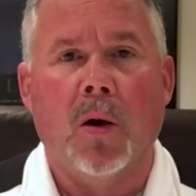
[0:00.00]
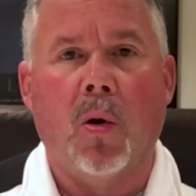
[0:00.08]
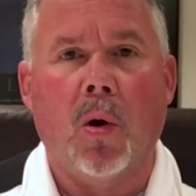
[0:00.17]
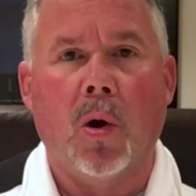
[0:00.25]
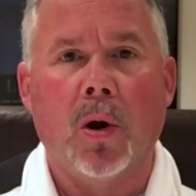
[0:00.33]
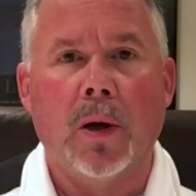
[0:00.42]

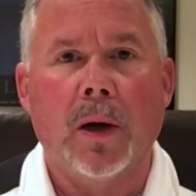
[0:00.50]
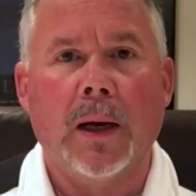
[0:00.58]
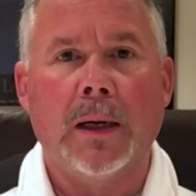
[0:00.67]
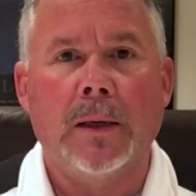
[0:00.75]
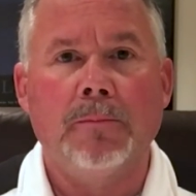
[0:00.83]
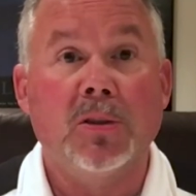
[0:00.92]
or
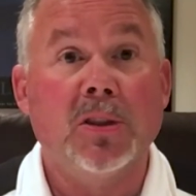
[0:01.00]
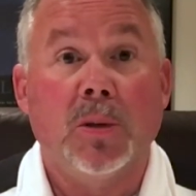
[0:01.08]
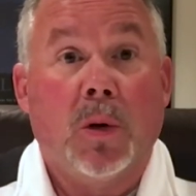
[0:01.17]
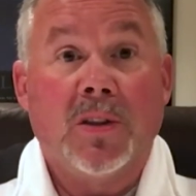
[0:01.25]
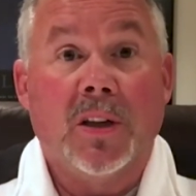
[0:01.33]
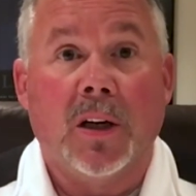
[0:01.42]
she
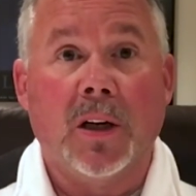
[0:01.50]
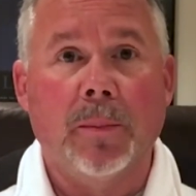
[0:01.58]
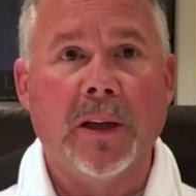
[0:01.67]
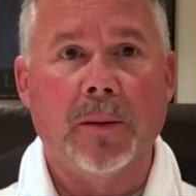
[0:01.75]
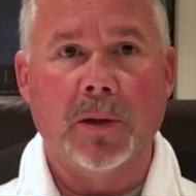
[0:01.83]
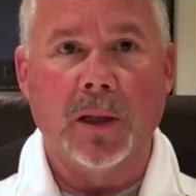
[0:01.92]
wasn't going to
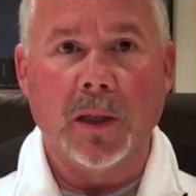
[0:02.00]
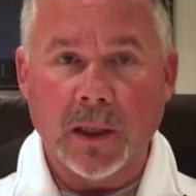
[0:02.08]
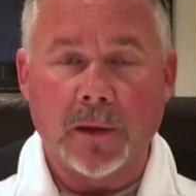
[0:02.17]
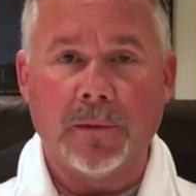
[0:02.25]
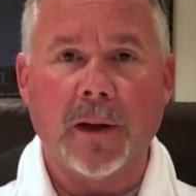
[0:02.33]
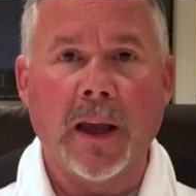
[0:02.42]
be able to
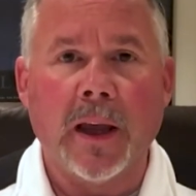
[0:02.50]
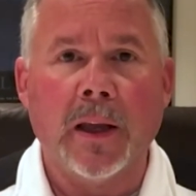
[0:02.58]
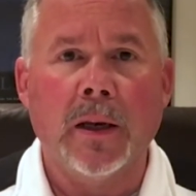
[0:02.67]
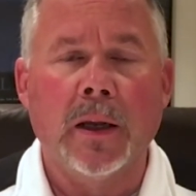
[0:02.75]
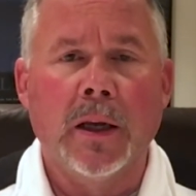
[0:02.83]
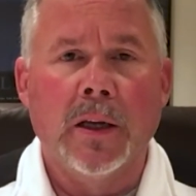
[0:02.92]
live.
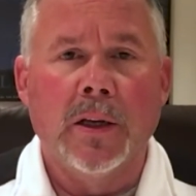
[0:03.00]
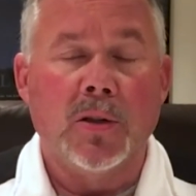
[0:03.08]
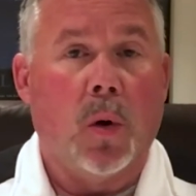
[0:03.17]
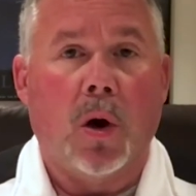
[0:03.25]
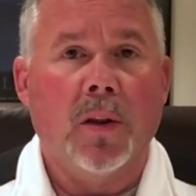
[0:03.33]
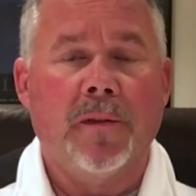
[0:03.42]
And
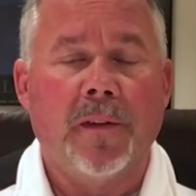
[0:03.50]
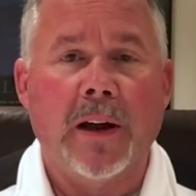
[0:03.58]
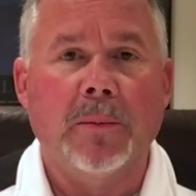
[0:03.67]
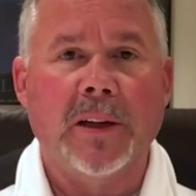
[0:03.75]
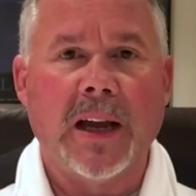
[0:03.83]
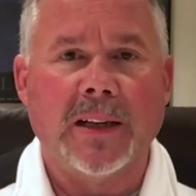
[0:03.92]
so all the
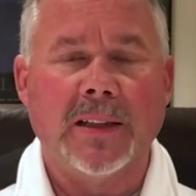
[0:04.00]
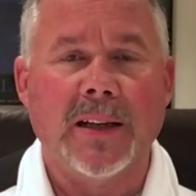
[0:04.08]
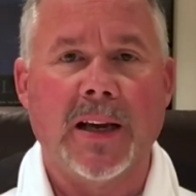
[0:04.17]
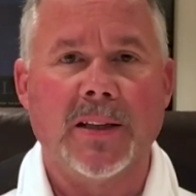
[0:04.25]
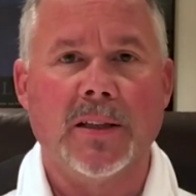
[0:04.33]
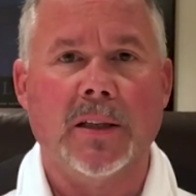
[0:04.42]
family got
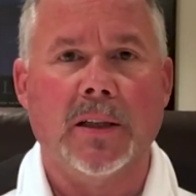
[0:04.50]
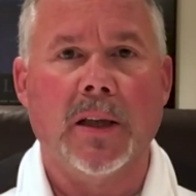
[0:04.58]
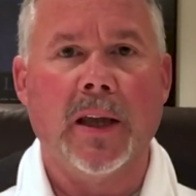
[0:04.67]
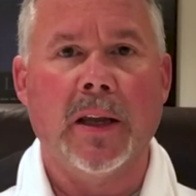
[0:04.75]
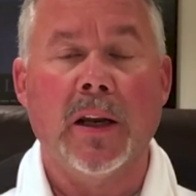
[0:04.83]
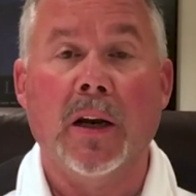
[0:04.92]

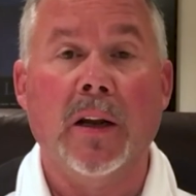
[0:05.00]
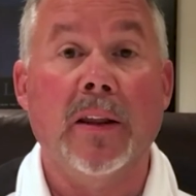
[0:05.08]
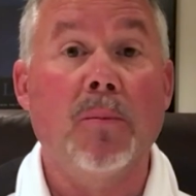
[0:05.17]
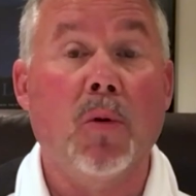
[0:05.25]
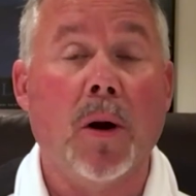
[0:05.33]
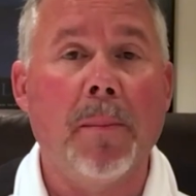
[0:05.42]
tested and none of
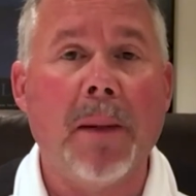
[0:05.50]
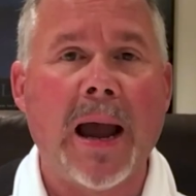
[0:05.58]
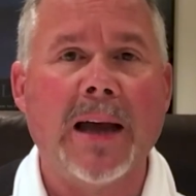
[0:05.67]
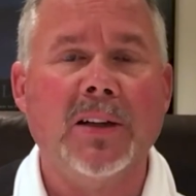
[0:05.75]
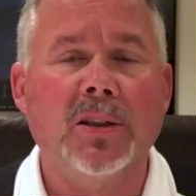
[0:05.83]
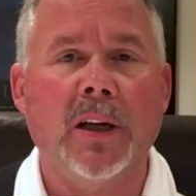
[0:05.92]
them were a
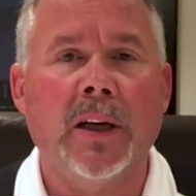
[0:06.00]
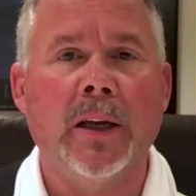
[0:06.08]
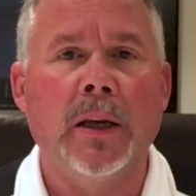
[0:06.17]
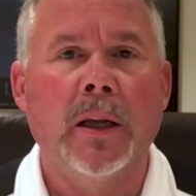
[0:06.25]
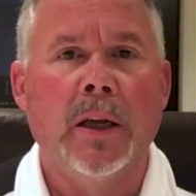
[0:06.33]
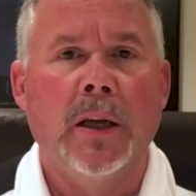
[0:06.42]
match.
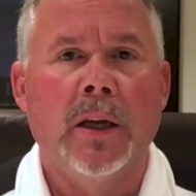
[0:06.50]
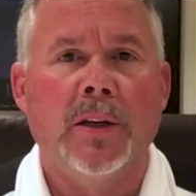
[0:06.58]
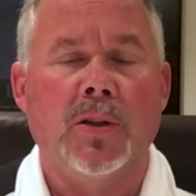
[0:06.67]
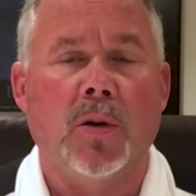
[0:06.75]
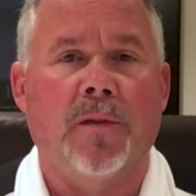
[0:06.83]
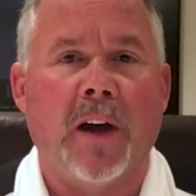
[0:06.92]
And
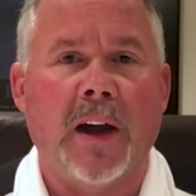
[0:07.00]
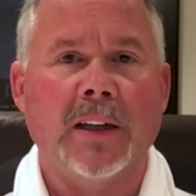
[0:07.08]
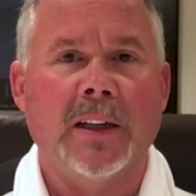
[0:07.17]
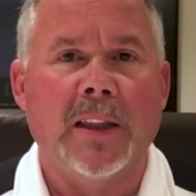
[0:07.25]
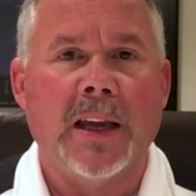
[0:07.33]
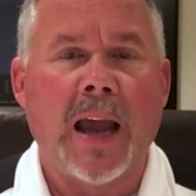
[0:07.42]
so
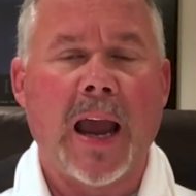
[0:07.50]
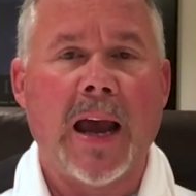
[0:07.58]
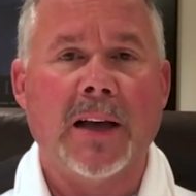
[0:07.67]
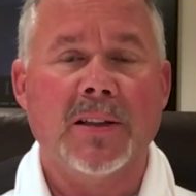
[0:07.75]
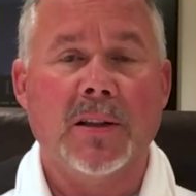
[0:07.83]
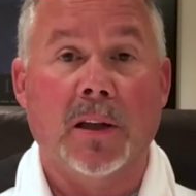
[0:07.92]
finally they
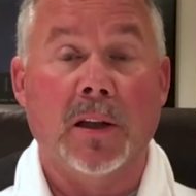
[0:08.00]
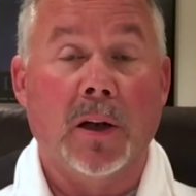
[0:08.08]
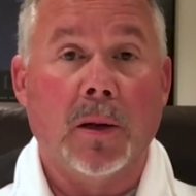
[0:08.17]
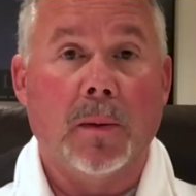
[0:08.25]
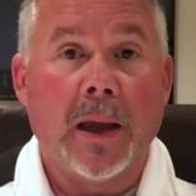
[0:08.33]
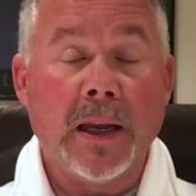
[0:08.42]
asked the
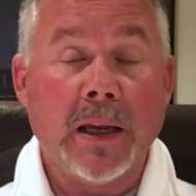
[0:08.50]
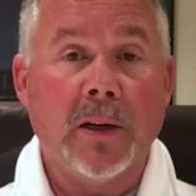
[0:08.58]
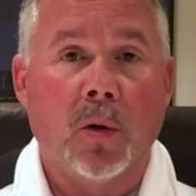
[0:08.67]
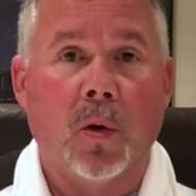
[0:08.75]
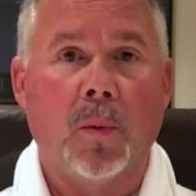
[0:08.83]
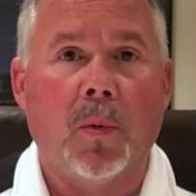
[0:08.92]
little
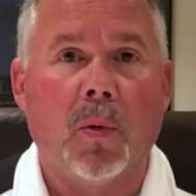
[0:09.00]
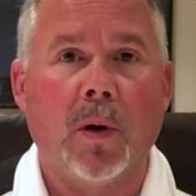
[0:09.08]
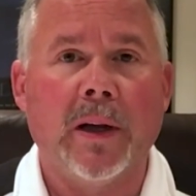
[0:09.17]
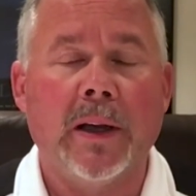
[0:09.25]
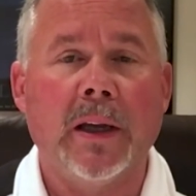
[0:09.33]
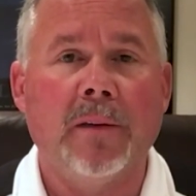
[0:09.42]
8-year-old
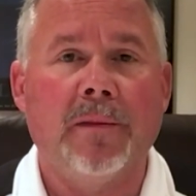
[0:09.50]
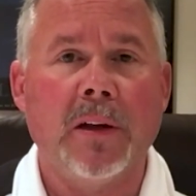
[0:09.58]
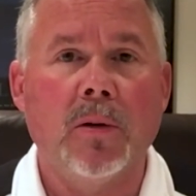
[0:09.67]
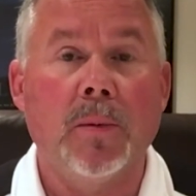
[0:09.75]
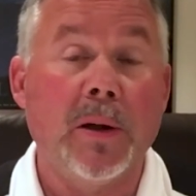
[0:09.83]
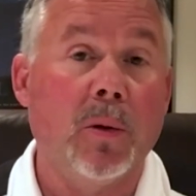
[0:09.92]
boy if
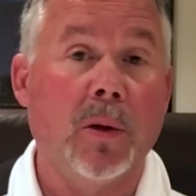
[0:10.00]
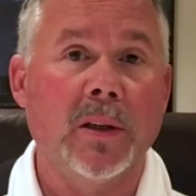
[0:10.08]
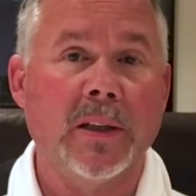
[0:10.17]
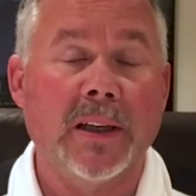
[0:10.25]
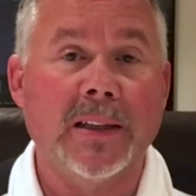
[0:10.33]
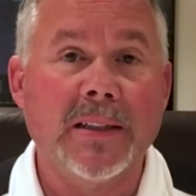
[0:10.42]
he would be
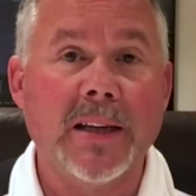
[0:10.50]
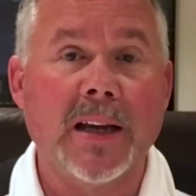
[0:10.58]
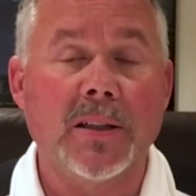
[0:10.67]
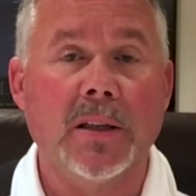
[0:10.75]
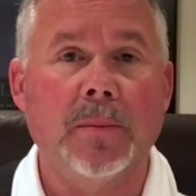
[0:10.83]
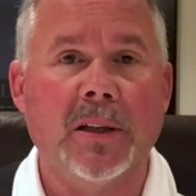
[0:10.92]
willing to get
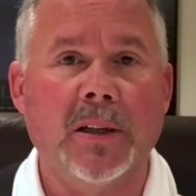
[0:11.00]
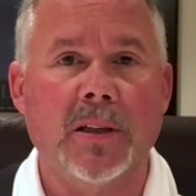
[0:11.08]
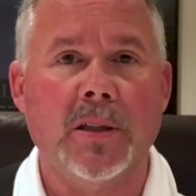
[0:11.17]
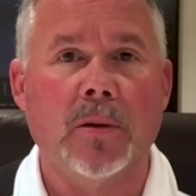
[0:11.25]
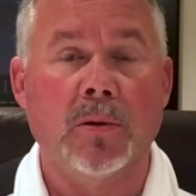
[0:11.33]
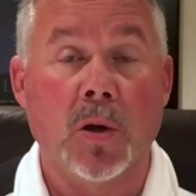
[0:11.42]
tested
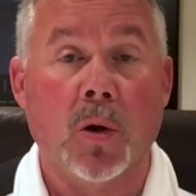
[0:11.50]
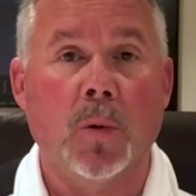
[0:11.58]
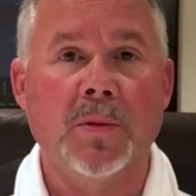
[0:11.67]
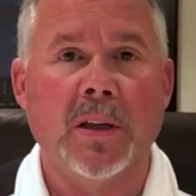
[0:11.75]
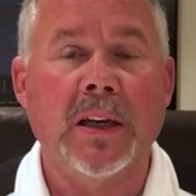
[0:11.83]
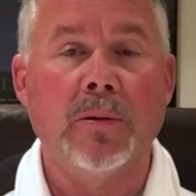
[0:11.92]
because there was
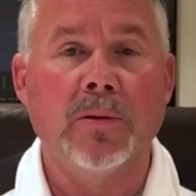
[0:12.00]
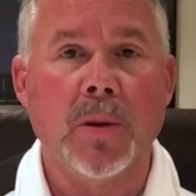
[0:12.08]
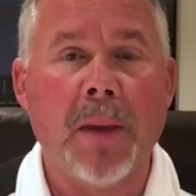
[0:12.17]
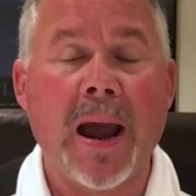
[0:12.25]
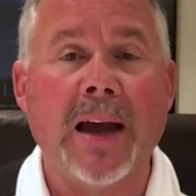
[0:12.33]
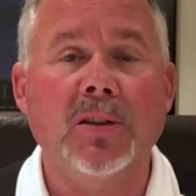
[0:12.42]
hopes that he was a
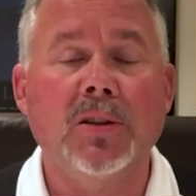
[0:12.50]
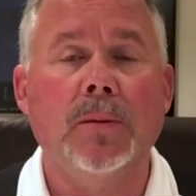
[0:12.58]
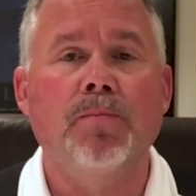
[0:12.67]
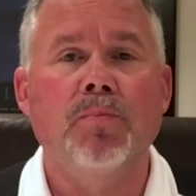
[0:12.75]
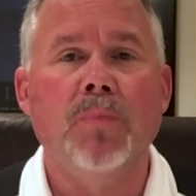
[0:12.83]
match.